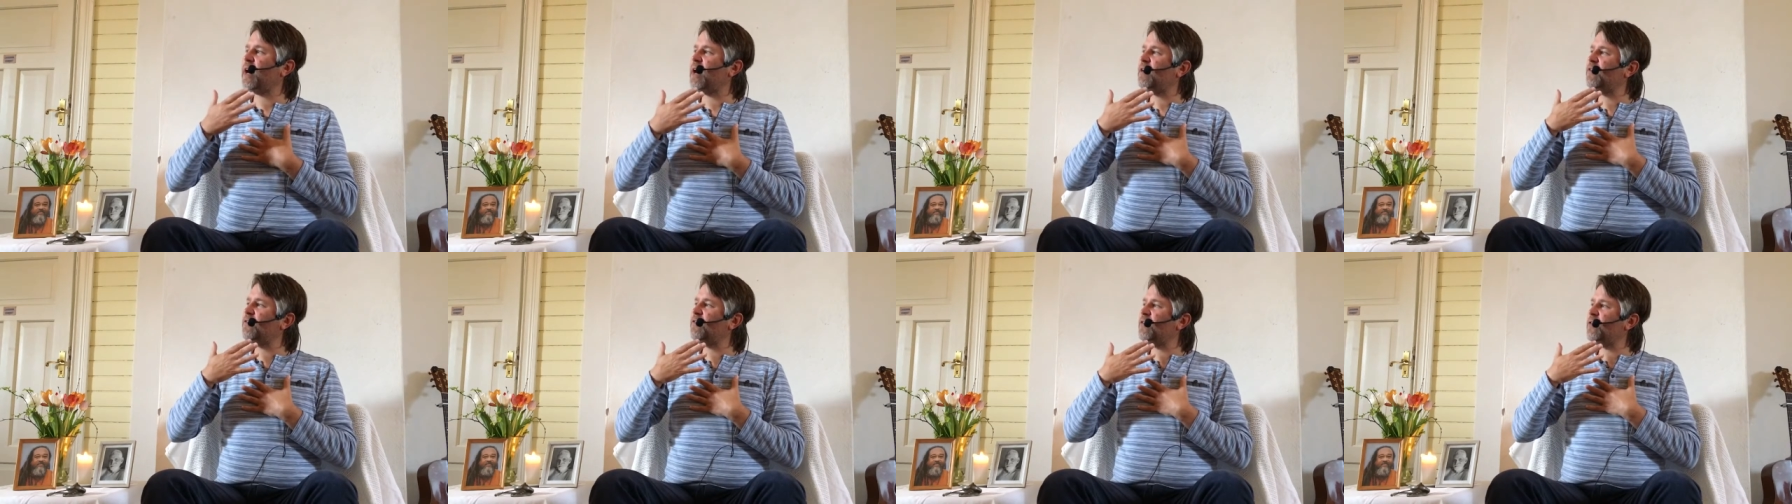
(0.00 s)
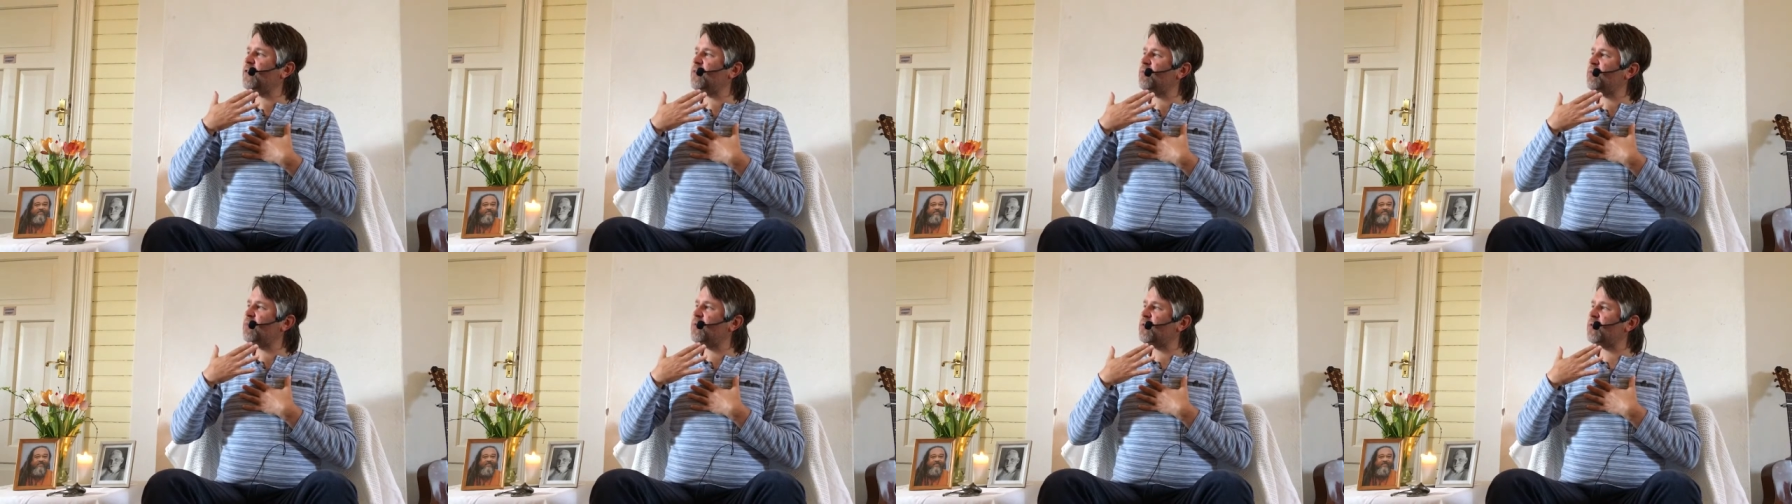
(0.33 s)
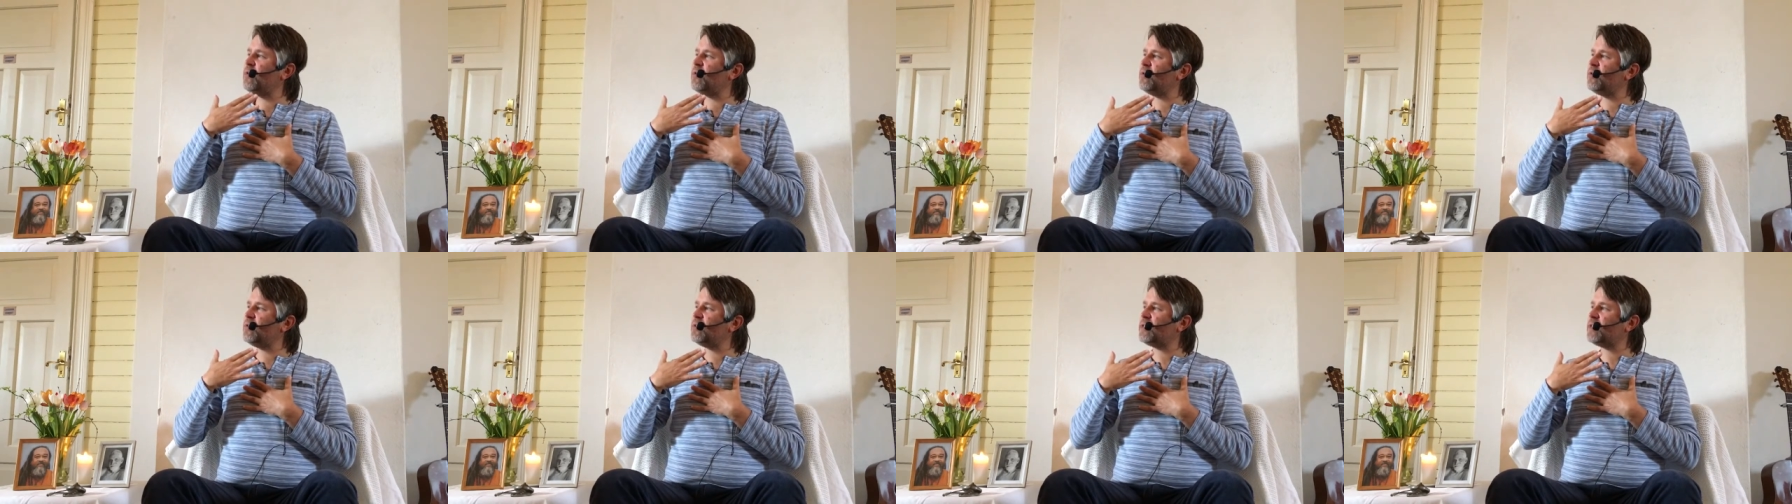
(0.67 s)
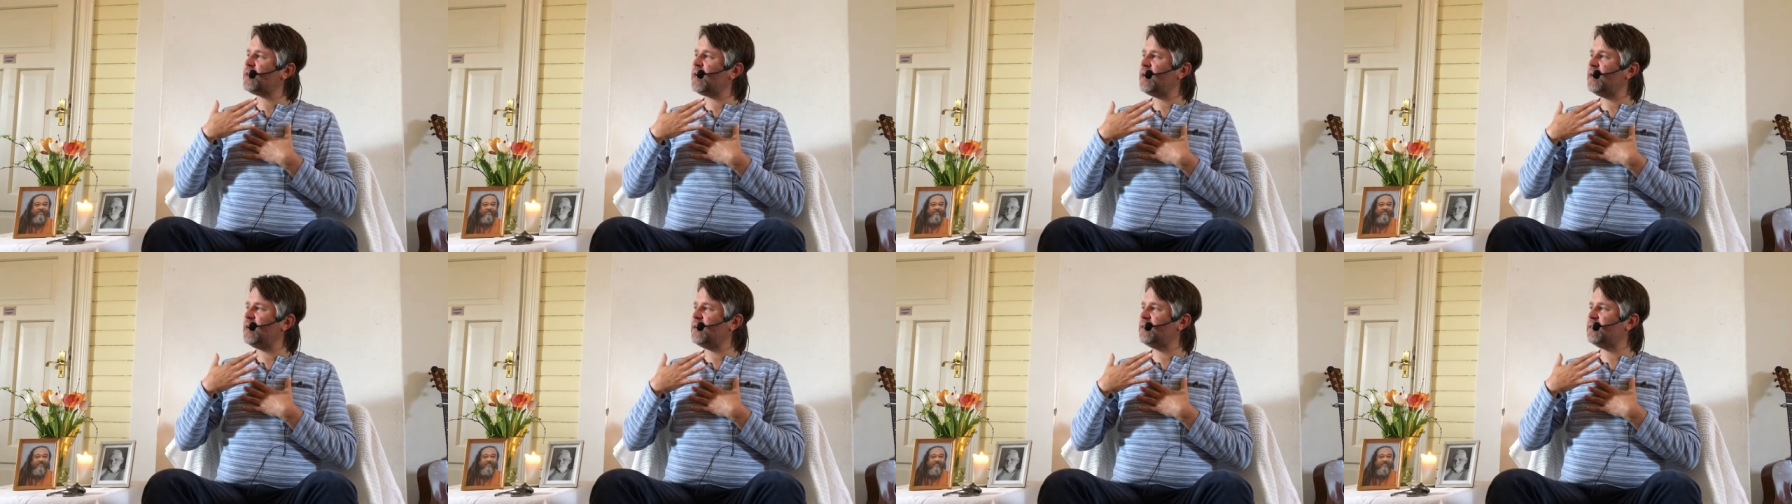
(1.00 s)
I feel more
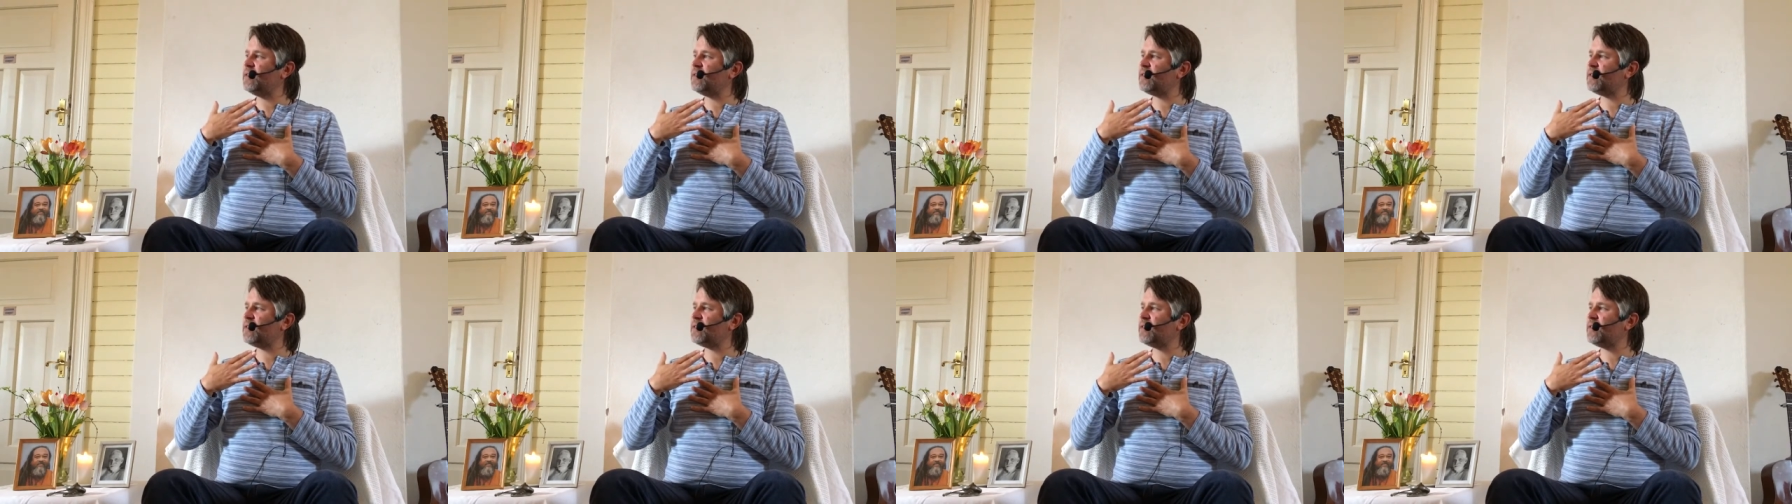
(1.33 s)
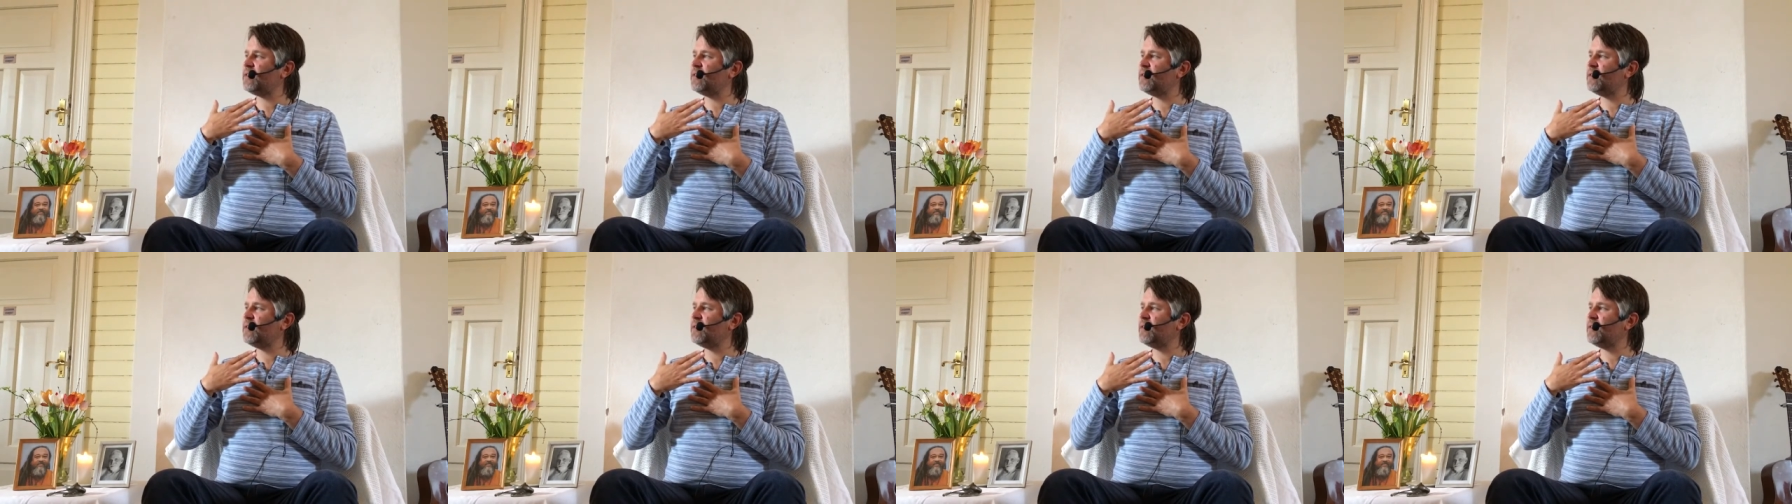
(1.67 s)
silence.